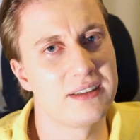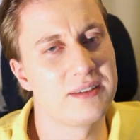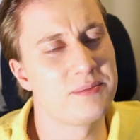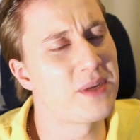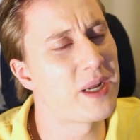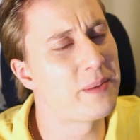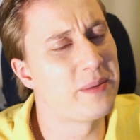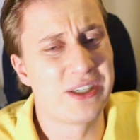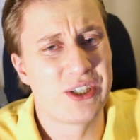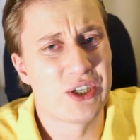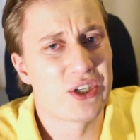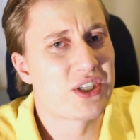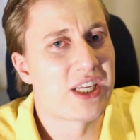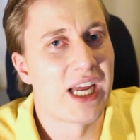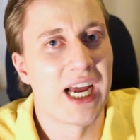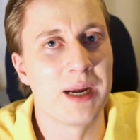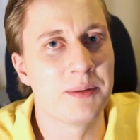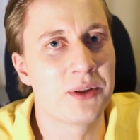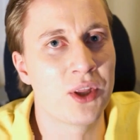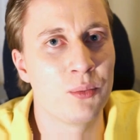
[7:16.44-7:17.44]
maybe it's just
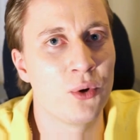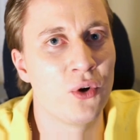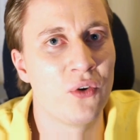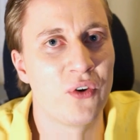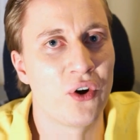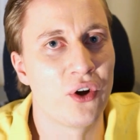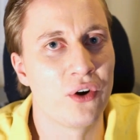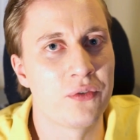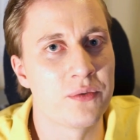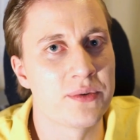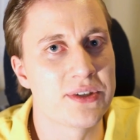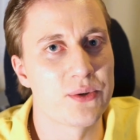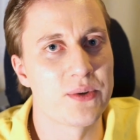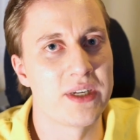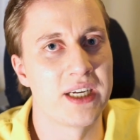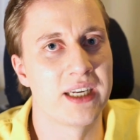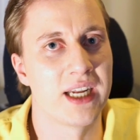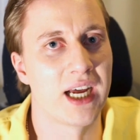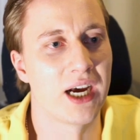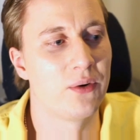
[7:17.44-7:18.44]
time to move on from
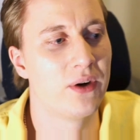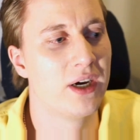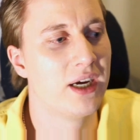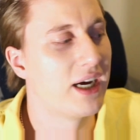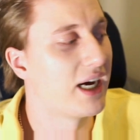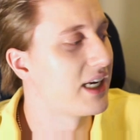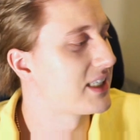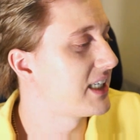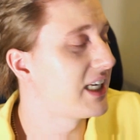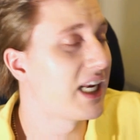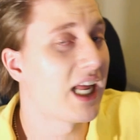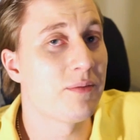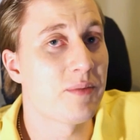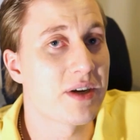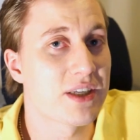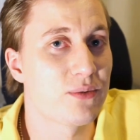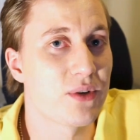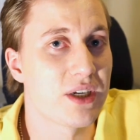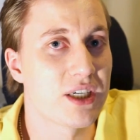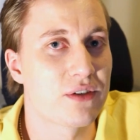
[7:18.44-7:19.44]
Sweden now. I still have my
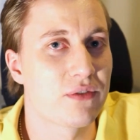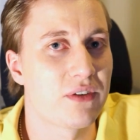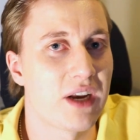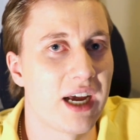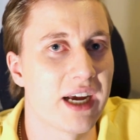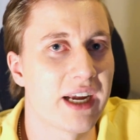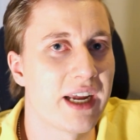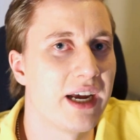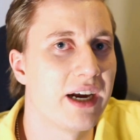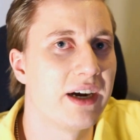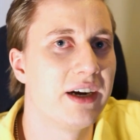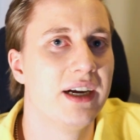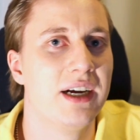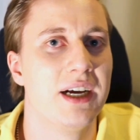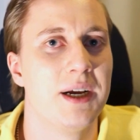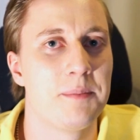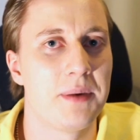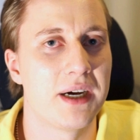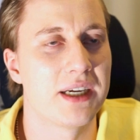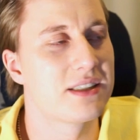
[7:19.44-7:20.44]
Swedish flag here,
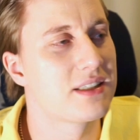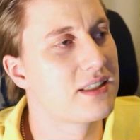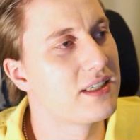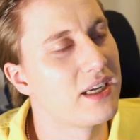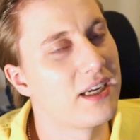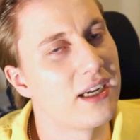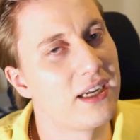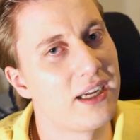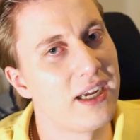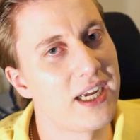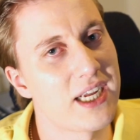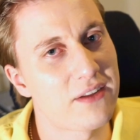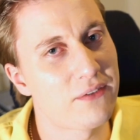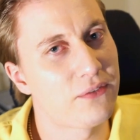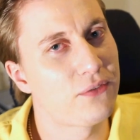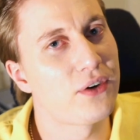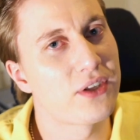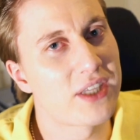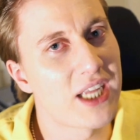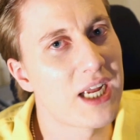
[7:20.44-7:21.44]
but
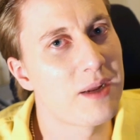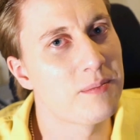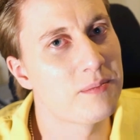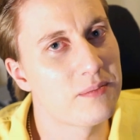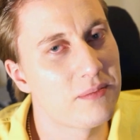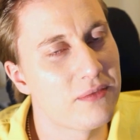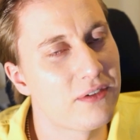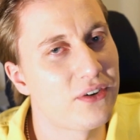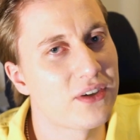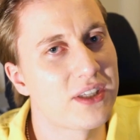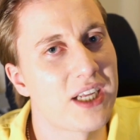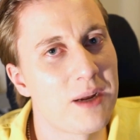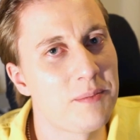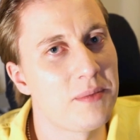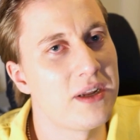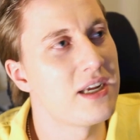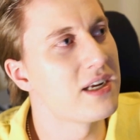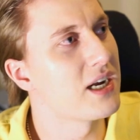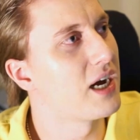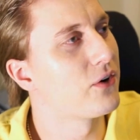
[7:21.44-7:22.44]
for the time
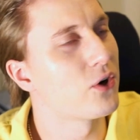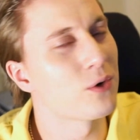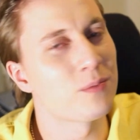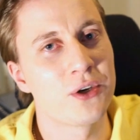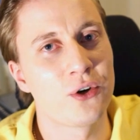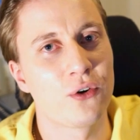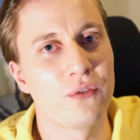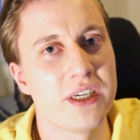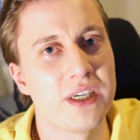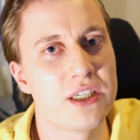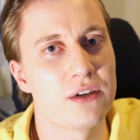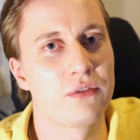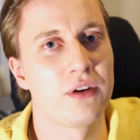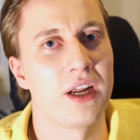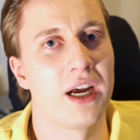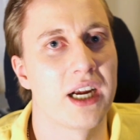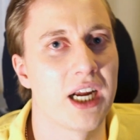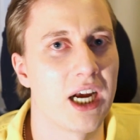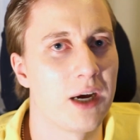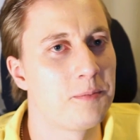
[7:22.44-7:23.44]
being, I've got my Norwegian
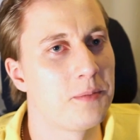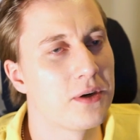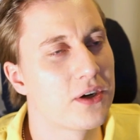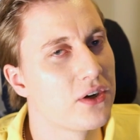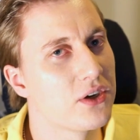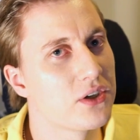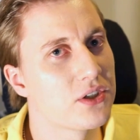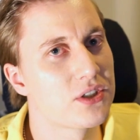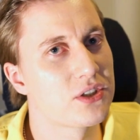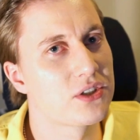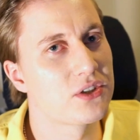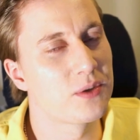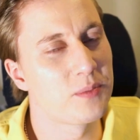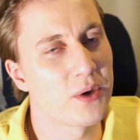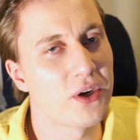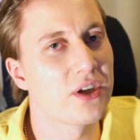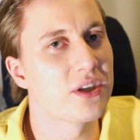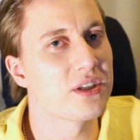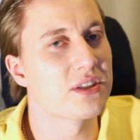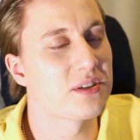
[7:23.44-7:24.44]
flag up, because to be
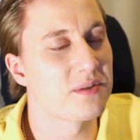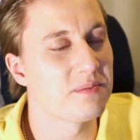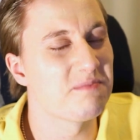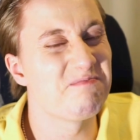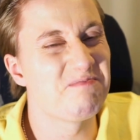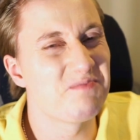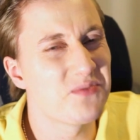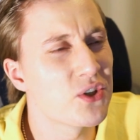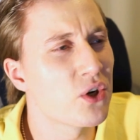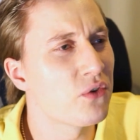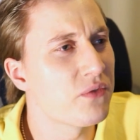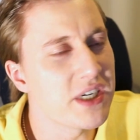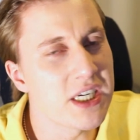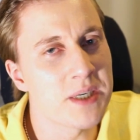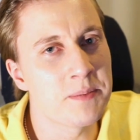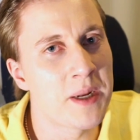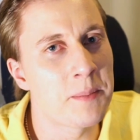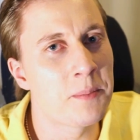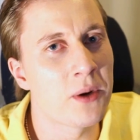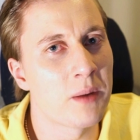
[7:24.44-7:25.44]
honest, Norwegian
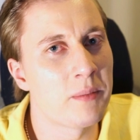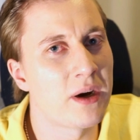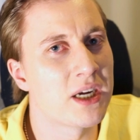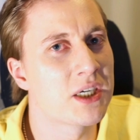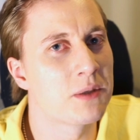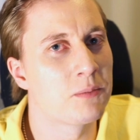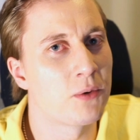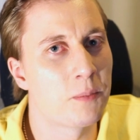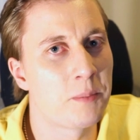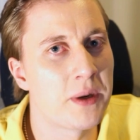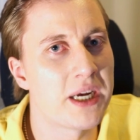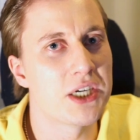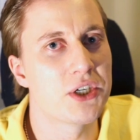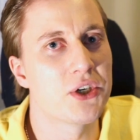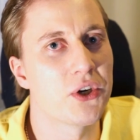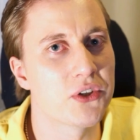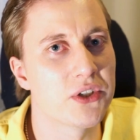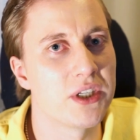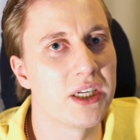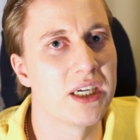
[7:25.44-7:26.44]
people are much more
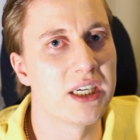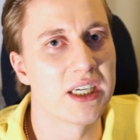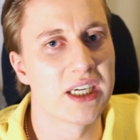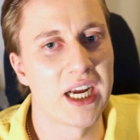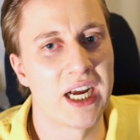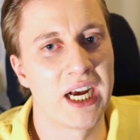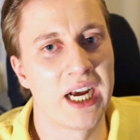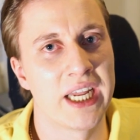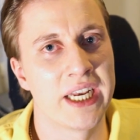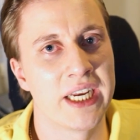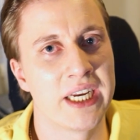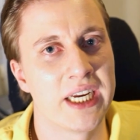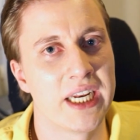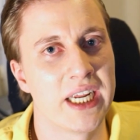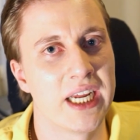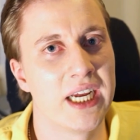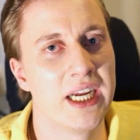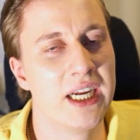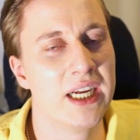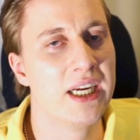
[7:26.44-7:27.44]
patriotic
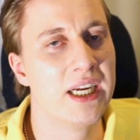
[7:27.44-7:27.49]
and